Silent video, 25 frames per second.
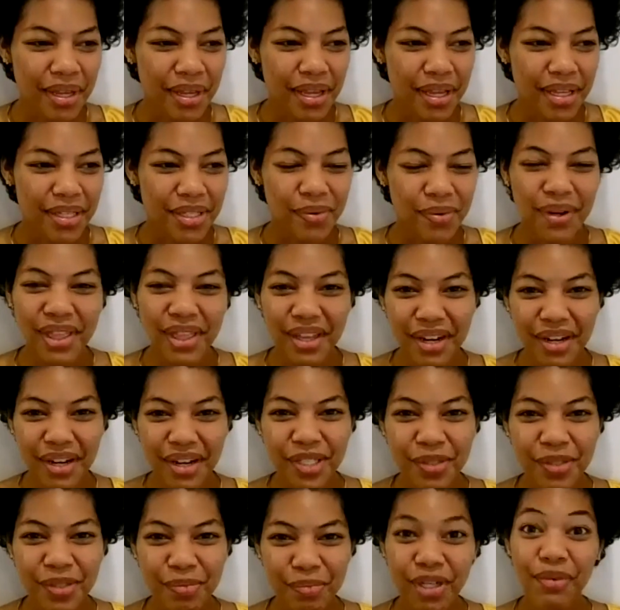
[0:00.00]
So I thought I
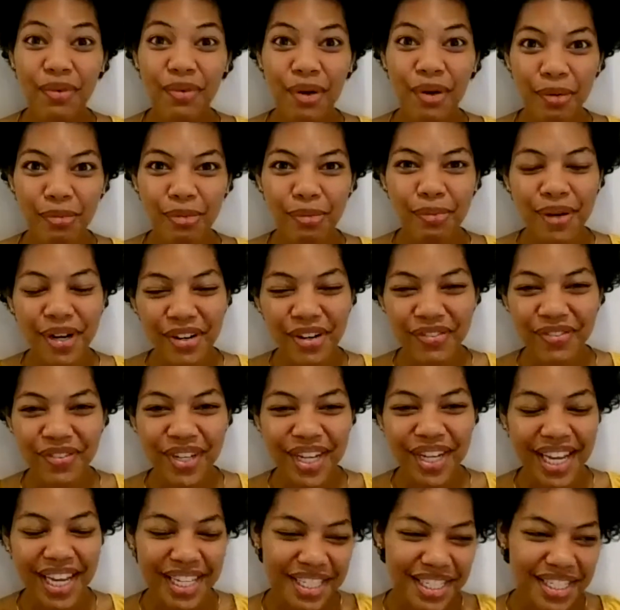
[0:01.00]
was pretty well prepared
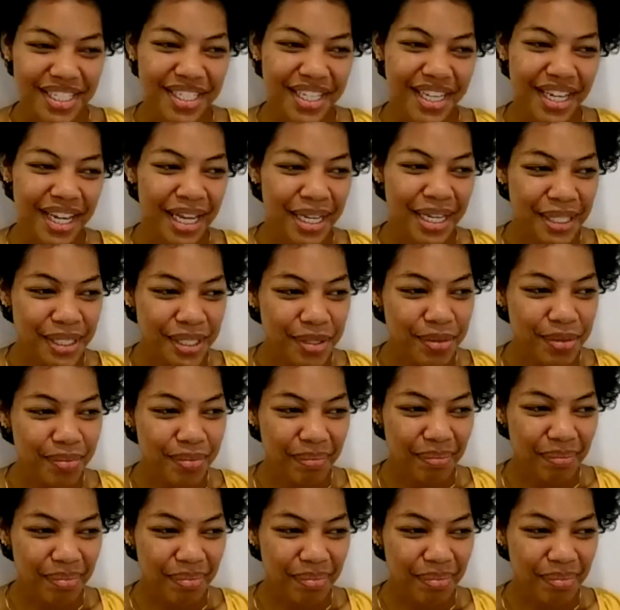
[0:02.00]
for K C J S.